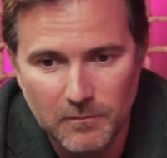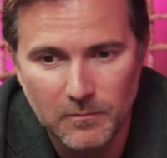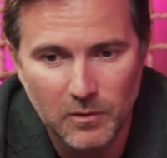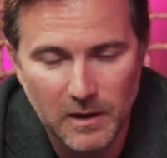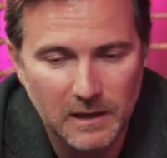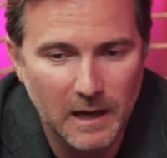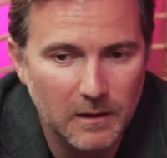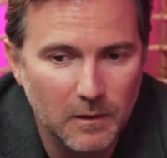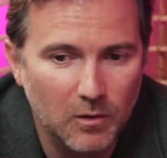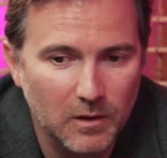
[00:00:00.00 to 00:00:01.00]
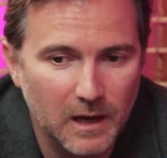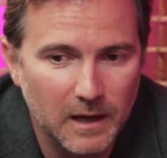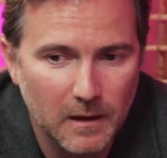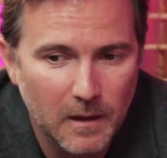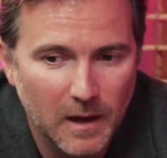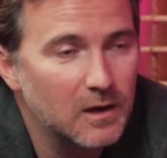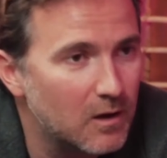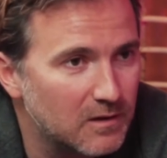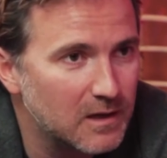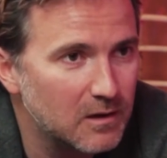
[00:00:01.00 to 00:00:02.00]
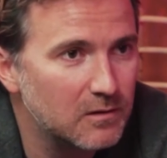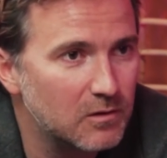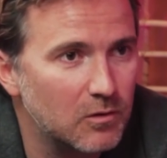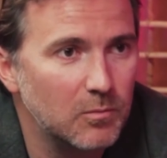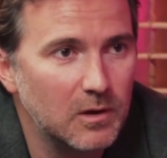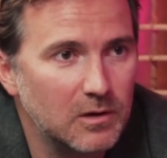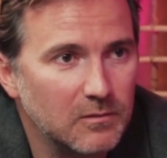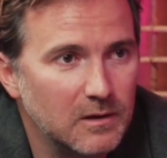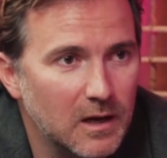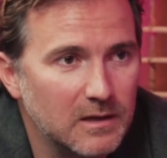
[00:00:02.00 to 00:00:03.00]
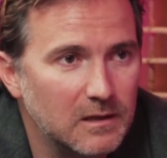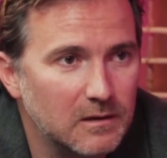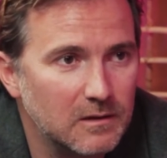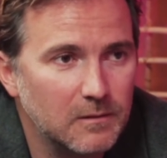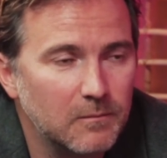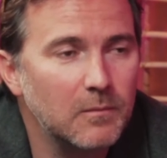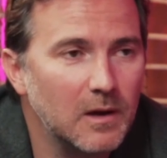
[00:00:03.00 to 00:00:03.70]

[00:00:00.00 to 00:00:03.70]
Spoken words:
We said, okay, I can't sell it to you because of the license, but